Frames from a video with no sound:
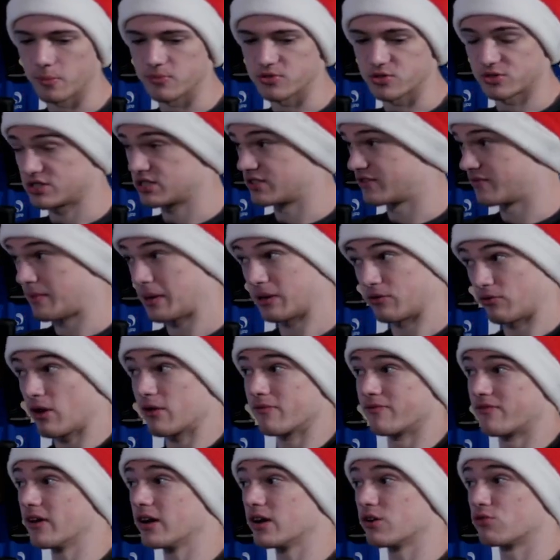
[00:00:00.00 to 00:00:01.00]
which has been
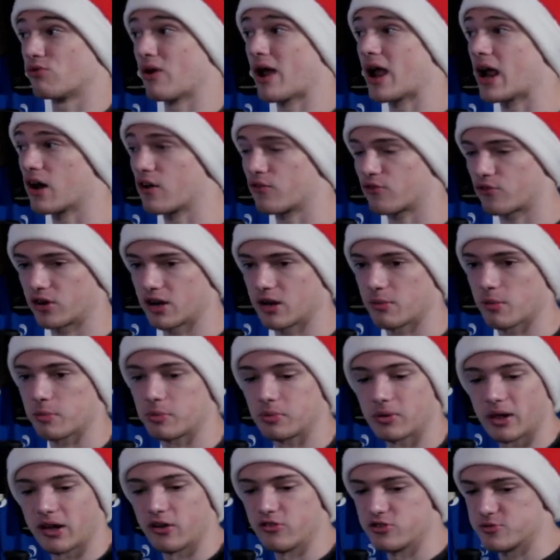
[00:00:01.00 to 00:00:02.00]
very rare for him, a
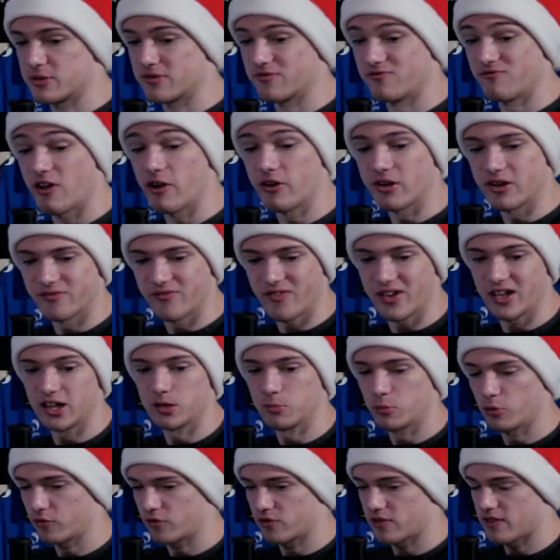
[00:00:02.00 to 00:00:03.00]
player who's been very
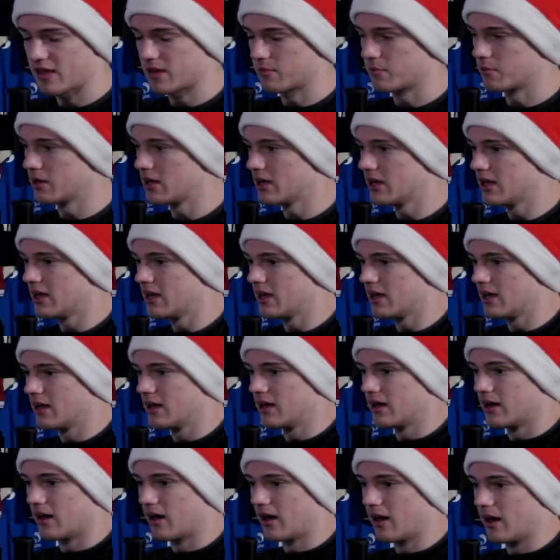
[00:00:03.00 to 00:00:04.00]
available for them.
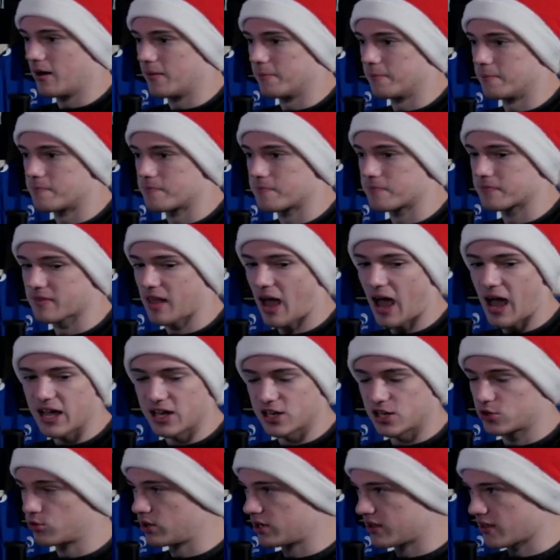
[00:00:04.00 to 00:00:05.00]
I
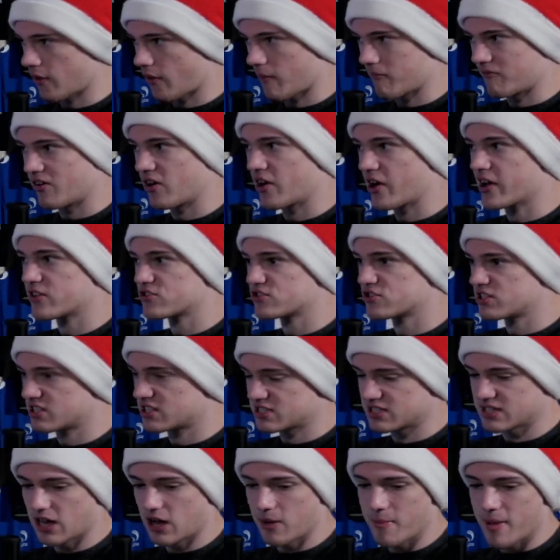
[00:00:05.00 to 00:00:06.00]
agree, though. I'm very interested to
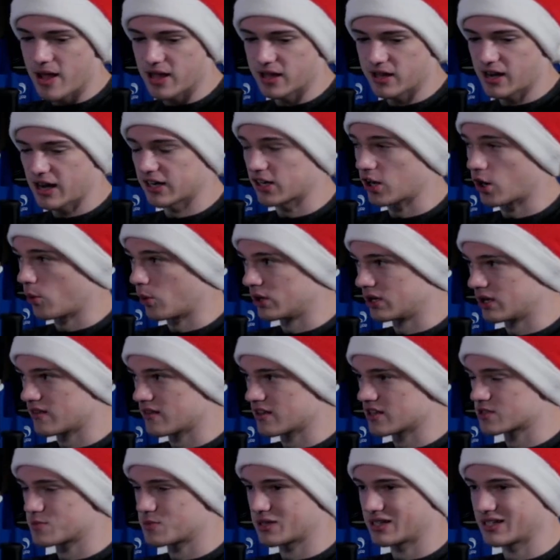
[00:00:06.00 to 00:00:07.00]
see how Man United go into
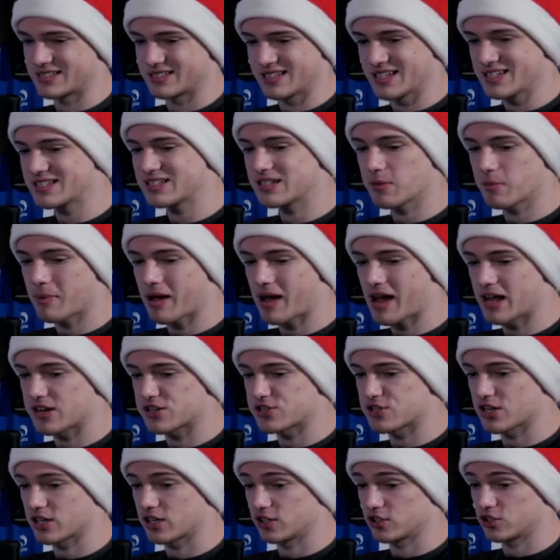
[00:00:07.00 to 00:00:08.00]
this, because this is a match
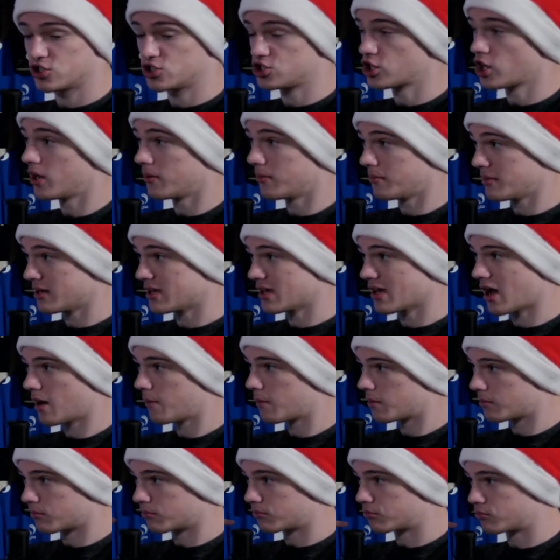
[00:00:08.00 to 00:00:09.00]
that could shut me up
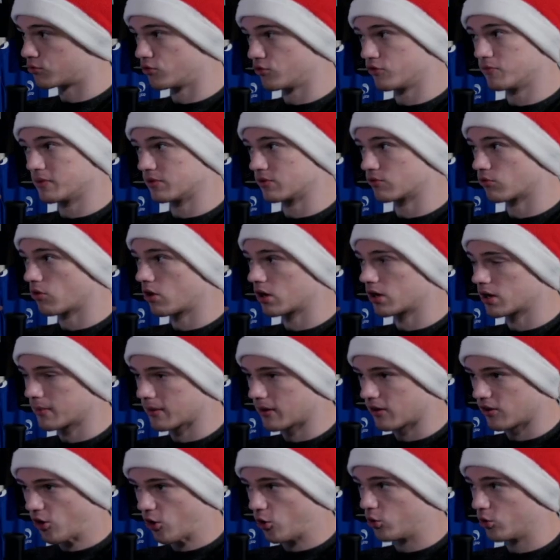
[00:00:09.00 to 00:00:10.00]
and prove me wrong
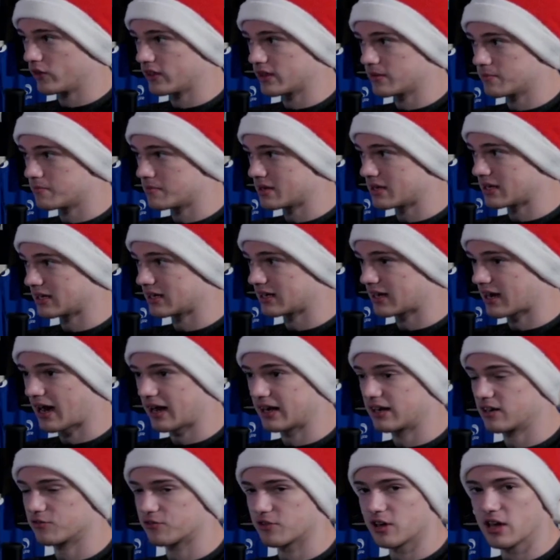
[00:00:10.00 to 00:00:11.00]
about Ole being
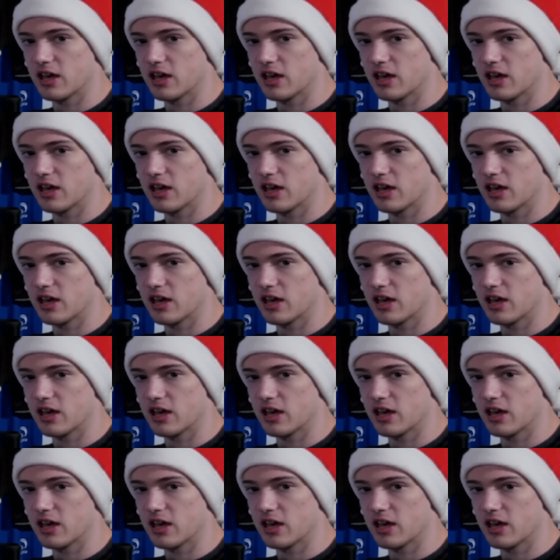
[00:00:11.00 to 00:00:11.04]
kind of